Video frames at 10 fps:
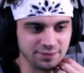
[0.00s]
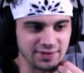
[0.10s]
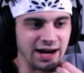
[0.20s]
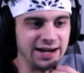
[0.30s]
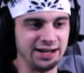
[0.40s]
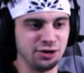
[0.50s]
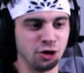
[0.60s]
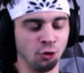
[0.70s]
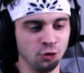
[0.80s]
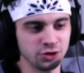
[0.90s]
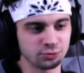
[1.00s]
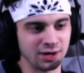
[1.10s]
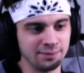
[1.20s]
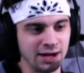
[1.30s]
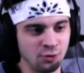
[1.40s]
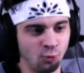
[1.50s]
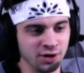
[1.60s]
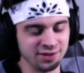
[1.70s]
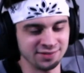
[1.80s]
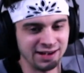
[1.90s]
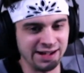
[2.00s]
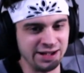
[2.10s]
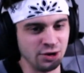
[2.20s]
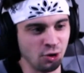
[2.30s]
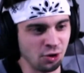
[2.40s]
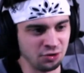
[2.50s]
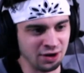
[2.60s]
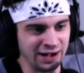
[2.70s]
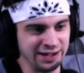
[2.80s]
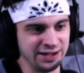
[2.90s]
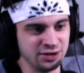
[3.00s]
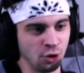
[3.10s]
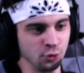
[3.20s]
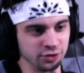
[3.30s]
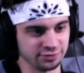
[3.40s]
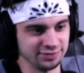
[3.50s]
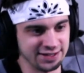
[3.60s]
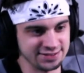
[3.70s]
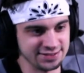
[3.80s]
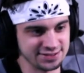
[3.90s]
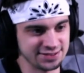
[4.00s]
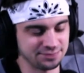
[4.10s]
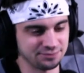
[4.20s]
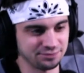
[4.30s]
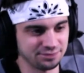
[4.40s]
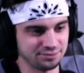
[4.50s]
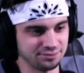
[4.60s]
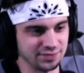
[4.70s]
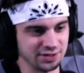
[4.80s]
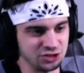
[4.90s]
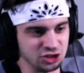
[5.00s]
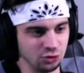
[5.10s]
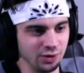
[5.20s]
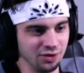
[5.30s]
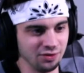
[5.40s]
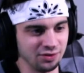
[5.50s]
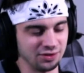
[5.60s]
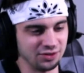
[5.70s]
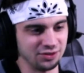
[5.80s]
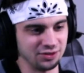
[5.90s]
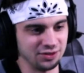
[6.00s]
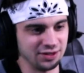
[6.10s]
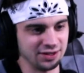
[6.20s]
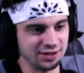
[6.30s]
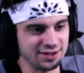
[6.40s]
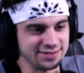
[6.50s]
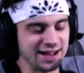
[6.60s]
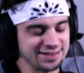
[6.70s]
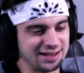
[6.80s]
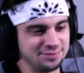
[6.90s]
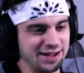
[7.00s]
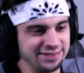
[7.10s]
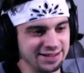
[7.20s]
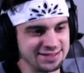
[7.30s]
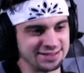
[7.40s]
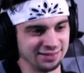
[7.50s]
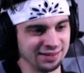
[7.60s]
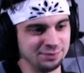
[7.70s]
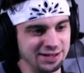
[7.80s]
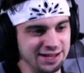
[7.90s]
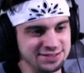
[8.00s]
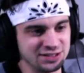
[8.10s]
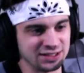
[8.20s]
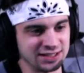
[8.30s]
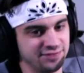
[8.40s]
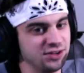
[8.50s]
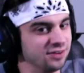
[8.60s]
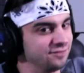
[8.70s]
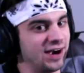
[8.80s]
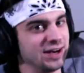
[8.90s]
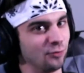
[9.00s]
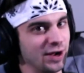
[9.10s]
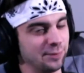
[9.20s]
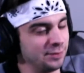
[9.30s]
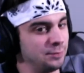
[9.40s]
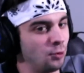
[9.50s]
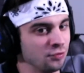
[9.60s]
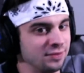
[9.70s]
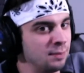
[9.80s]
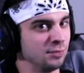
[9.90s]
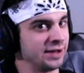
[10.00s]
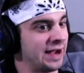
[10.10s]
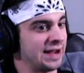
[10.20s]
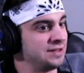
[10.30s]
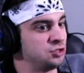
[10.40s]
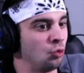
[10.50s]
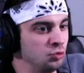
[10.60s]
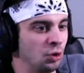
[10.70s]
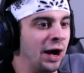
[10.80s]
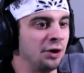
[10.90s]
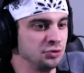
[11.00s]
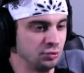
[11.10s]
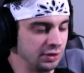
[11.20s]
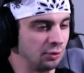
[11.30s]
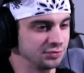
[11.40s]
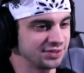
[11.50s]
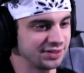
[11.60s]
I need to know who your running back one is, and I need to know who your flex is. Chill will. Because that's going to make this a little bit easier. Because if you can find a way to play both of them, like, I don't know how you don't.